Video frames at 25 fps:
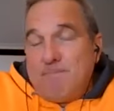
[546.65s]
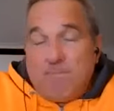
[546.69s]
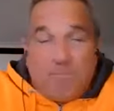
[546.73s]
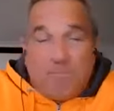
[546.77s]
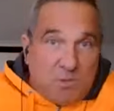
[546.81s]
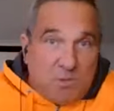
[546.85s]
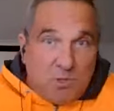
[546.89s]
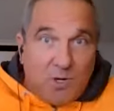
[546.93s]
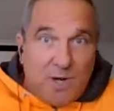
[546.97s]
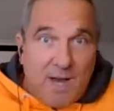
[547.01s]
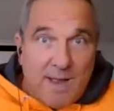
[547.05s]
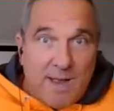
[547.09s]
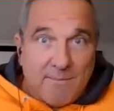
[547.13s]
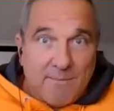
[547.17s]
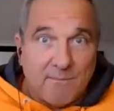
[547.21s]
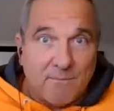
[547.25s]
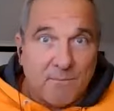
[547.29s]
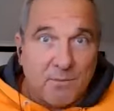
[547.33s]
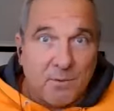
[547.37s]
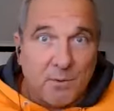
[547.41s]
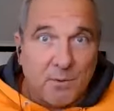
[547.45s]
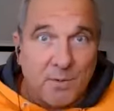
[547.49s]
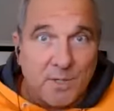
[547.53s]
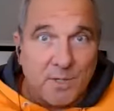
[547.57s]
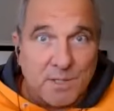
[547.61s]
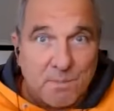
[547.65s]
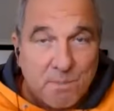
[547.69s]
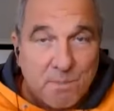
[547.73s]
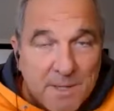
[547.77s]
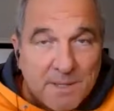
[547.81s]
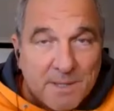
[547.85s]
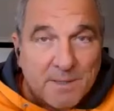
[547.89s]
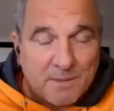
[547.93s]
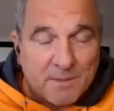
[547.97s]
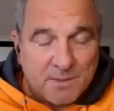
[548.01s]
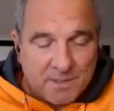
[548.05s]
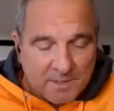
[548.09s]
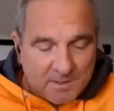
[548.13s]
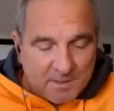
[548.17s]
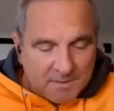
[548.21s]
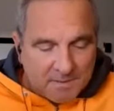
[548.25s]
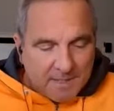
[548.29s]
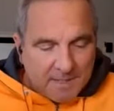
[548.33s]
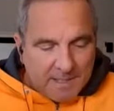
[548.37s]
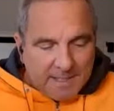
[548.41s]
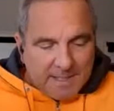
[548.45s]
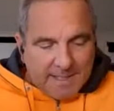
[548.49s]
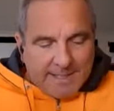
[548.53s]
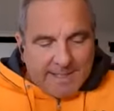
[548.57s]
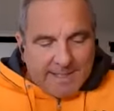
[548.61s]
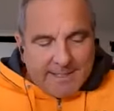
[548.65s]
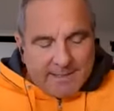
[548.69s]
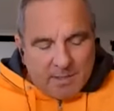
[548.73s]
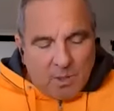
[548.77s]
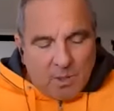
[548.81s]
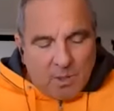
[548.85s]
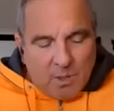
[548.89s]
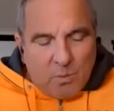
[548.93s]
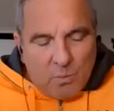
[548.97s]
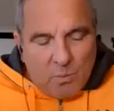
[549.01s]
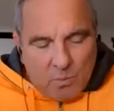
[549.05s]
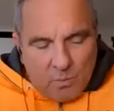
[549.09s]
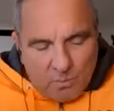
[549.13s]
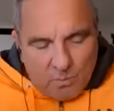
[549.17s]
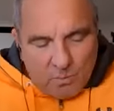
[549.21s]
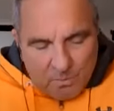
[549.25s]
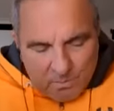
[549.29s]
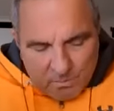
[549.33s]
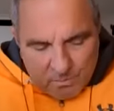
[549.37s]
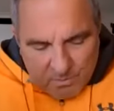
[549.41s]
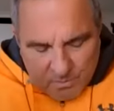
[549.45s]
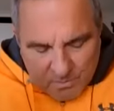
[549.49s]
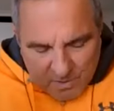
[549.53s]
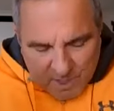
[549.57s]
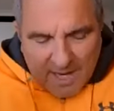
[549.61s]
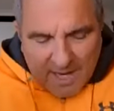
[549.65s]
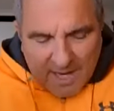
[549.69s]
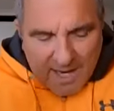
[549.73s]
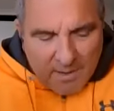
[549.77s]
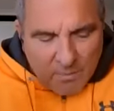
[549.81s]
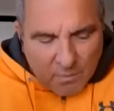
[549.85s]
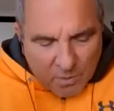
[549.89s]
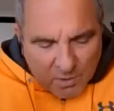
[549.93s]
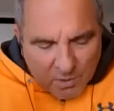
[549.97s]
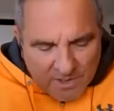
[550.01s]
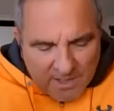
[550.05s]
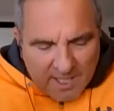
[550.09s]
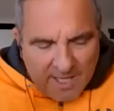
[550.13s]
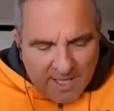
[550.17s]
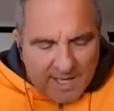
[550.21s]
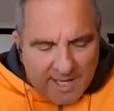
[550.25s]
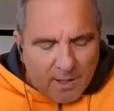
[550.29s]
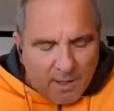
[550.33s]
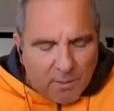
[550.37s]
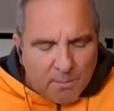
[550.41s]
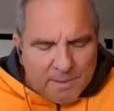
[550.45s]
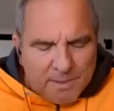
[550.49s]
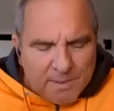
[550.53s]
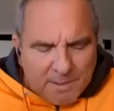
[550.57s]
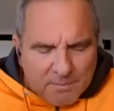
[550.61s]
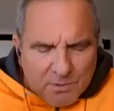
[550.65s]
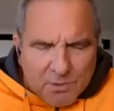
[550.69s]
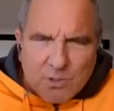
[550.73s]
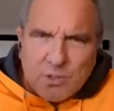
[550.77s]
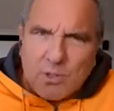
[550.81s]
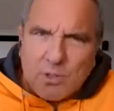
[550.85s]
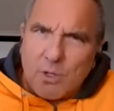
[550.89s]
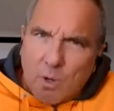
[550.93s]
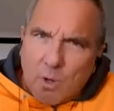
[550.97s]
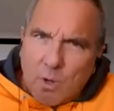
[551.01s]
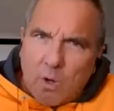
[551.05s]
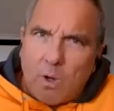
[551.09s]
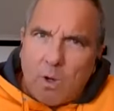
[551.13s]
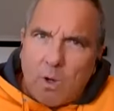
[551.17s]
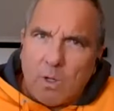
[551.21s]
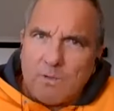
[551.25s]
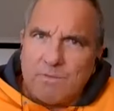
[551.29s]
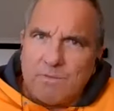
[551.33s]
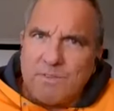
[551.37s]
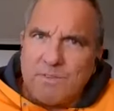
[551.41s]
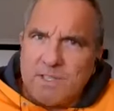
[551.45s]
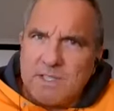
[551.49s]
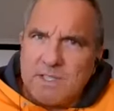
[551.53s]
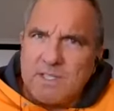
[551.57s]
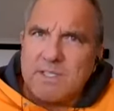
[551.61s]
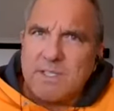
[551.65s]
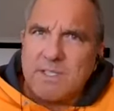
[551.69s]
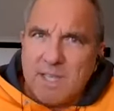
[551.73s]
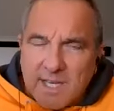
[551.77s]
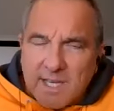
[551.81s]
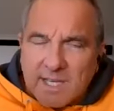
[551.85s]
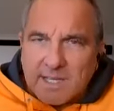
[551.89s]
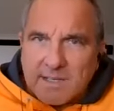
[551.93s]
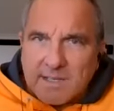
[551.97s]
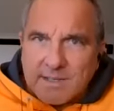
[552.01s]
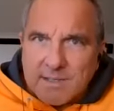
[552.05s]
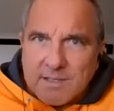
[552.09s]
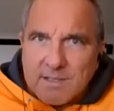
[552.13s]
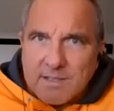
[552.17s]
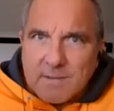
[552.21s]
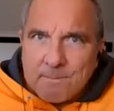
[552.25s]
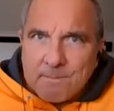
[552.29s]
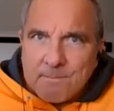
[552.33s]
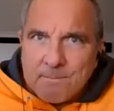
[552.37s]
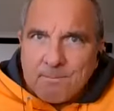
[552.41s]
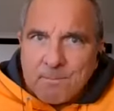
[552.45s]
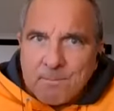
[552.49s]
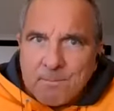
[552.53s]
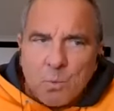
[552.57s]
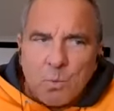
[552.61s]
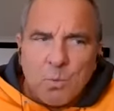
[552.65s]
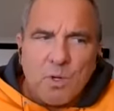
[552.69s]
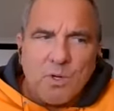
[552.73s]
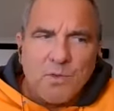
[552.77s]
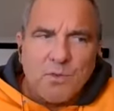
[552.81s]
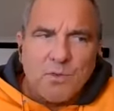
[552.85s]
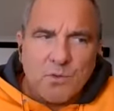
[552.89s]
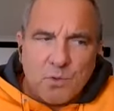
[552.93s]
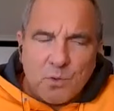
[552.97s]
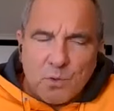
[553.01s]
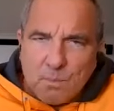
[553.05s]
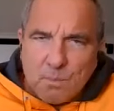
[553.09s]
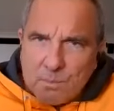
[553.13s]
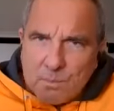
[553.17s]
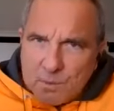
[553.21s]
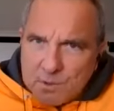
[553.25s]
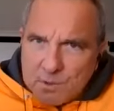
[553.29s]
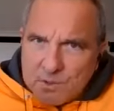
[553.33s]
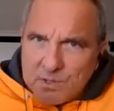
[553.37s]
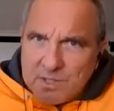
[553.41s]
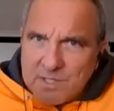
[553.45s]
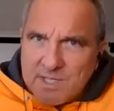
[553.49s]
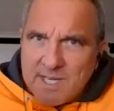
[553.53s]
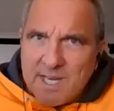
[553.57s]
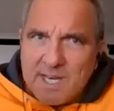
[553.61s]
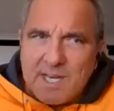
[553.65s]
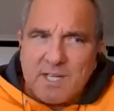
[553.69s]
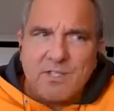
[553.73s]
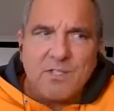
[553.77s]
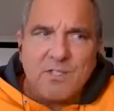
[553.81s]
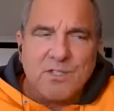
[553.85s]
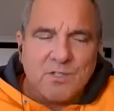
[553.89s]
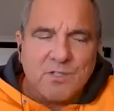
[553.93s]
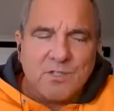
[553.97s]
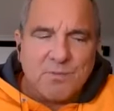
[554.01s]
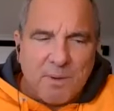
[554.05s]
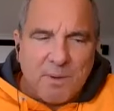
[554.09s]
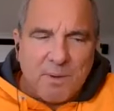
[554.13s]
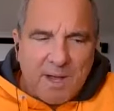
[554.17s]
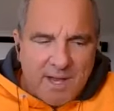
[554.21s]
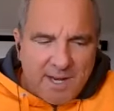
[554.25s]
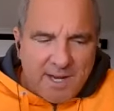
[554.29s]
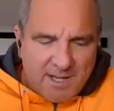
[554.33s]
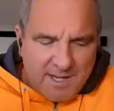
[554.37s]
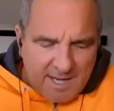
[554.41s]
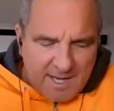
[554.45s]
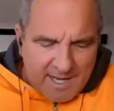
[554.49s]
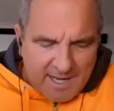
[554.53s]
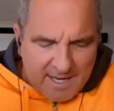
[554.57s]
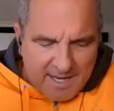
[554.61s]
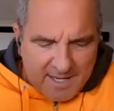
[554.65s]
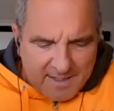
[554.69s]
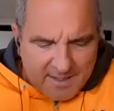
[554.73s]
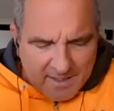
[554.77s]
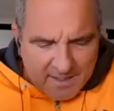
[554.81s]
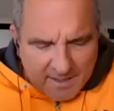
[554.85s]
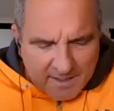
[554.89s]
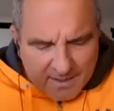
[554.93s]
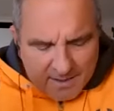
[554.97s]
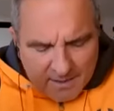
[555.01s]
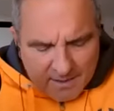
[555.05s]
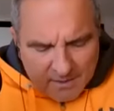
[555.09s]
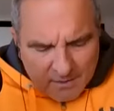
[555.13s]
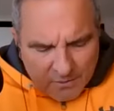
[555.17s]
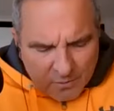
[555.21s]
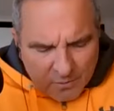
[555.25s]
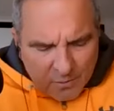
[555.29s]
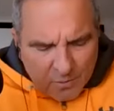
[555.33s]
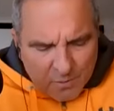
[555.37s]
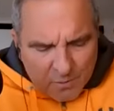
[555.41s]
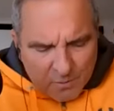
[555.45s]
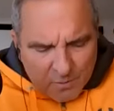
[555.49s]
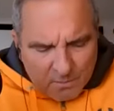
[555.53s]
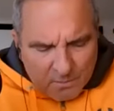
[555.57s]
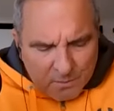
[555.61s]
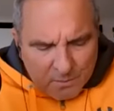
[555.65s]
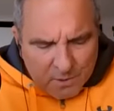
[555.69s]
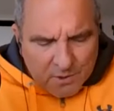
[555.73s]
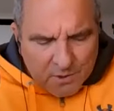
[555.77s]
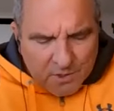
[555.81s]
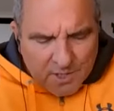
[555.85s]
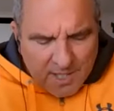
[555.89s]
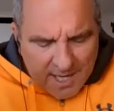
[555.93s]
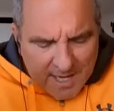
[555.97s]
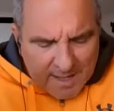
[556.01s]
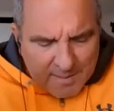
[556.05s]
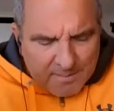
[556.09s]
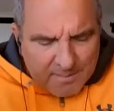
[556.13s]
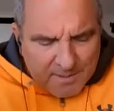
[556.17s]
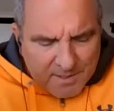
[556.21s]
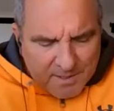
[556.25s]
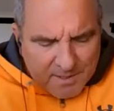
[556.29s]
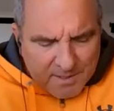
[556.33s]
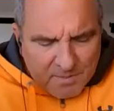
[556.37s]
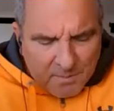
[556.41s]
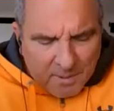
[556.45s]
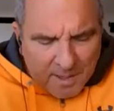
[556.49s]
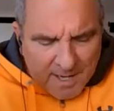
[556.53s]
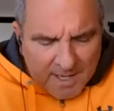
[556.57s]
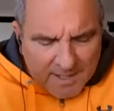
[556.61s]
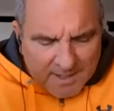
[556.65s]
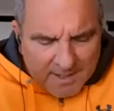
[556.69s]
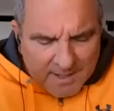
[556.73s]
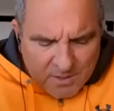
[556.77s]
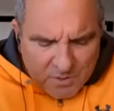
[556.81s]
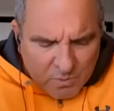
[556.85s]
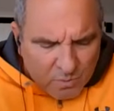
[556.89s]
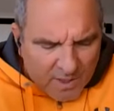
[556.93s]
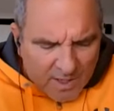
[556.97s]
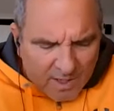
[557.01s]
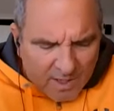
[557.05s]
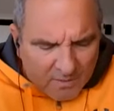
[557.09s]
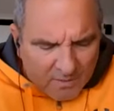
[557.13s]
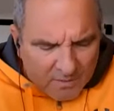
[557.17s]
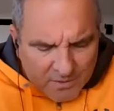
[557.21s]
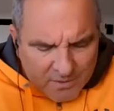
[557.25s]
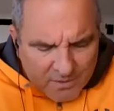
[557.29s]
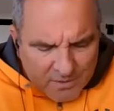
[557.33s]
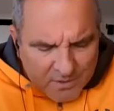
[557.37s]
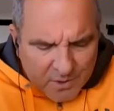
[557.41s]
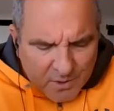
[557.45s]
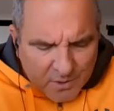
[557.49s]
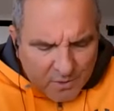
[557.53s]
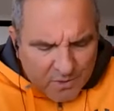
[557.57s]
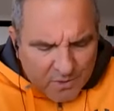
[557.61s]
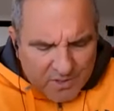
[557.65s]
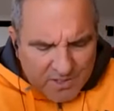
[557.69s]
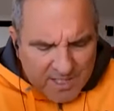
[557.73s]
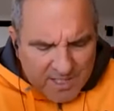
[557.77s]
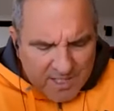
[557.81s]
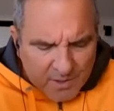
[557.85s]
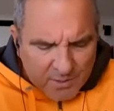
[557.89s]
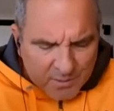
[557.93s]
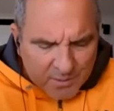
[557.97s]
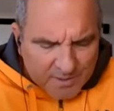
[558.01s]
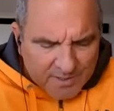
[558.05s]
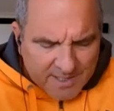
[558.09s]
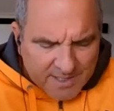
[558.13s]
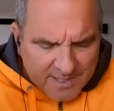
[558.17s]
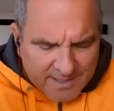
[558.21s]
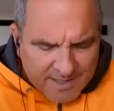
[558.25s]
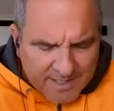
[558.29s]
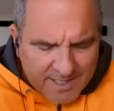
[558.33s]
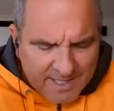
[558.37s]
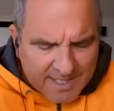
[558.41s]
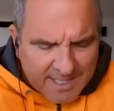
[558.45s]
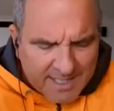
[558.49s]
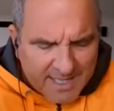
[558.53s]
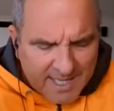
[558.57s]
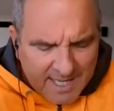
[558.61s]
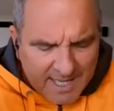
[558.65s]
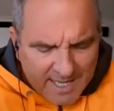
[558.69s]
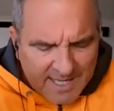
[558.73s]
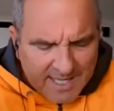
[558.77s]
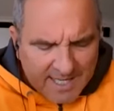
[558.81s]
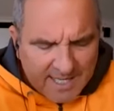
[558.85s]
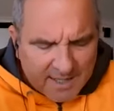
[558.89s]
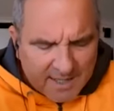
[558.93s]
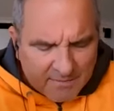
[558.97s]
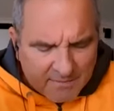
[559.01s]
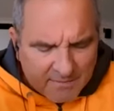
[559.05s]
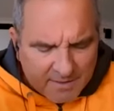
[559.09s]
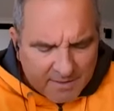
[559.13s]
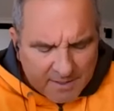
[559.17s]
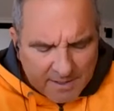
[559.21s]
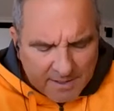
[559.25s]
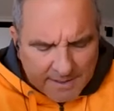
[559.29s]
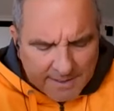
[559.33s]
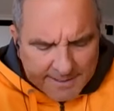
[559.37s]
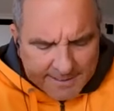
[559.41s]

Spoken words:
Sure happened for Chris Peterson. So time will tell, but I'm sure all of these things run through Bush's agent's mind and through Bush Hamdan's mind as well. There's no secrets, I think, in any of it.